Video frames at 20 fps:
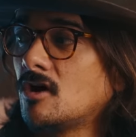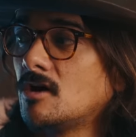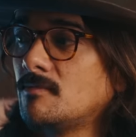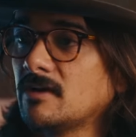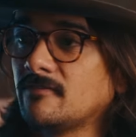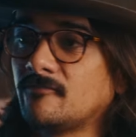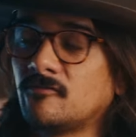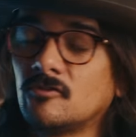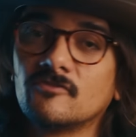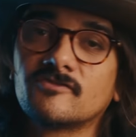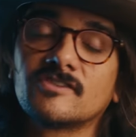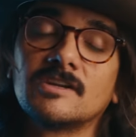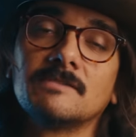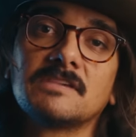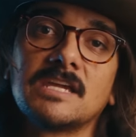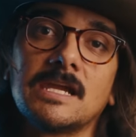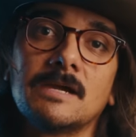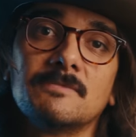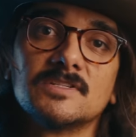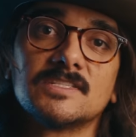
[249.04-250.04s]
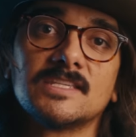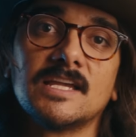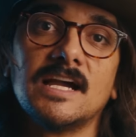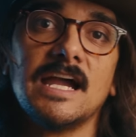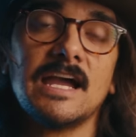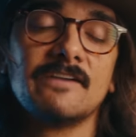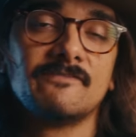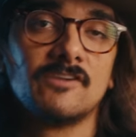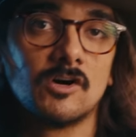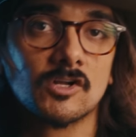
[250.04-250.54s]
all my full frame cameras that I
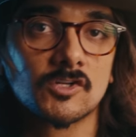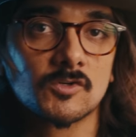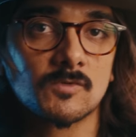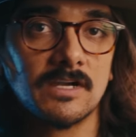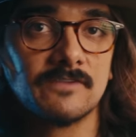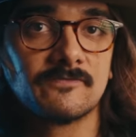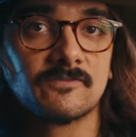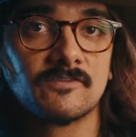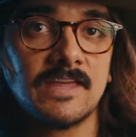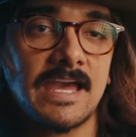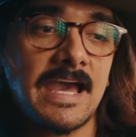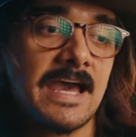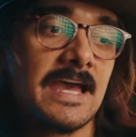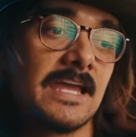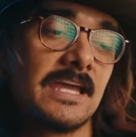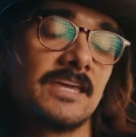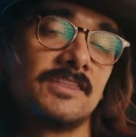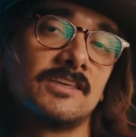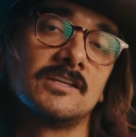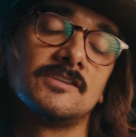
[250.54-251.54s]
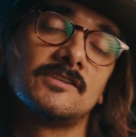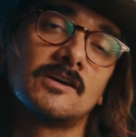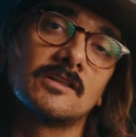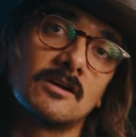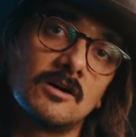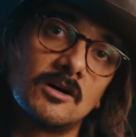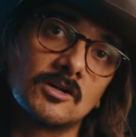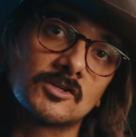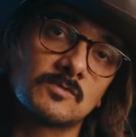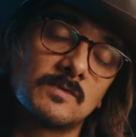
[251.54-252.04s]
have an ultra wide for that and then another
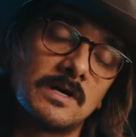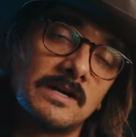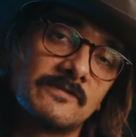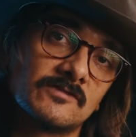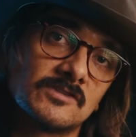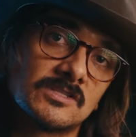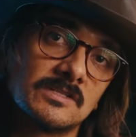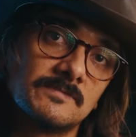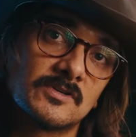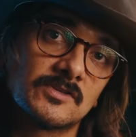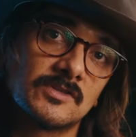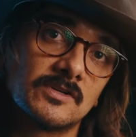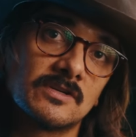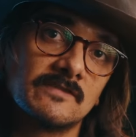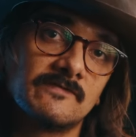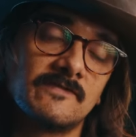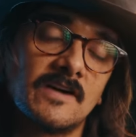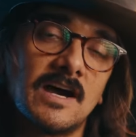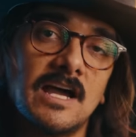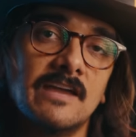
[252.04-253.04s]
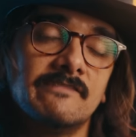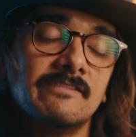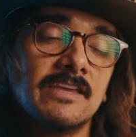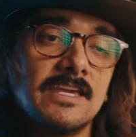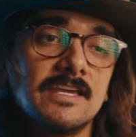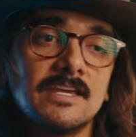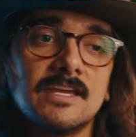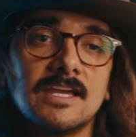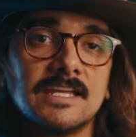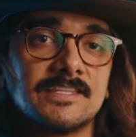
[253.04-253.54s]
ultra wide for Super 35.
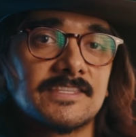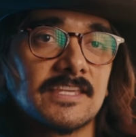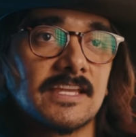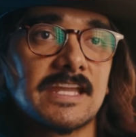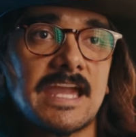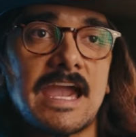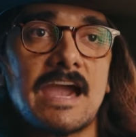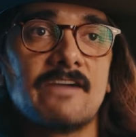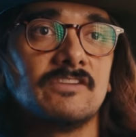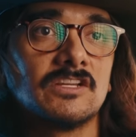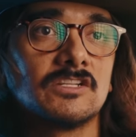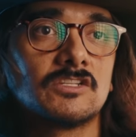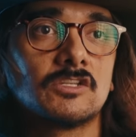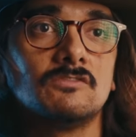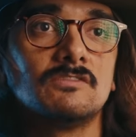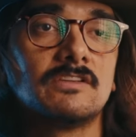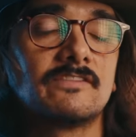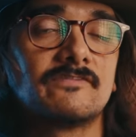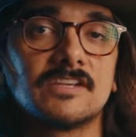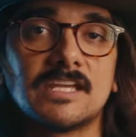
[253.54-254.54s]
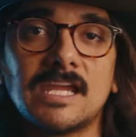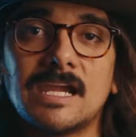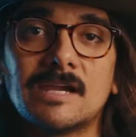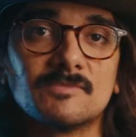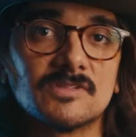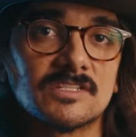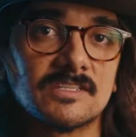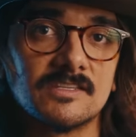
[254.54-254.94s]
It's like having two different camera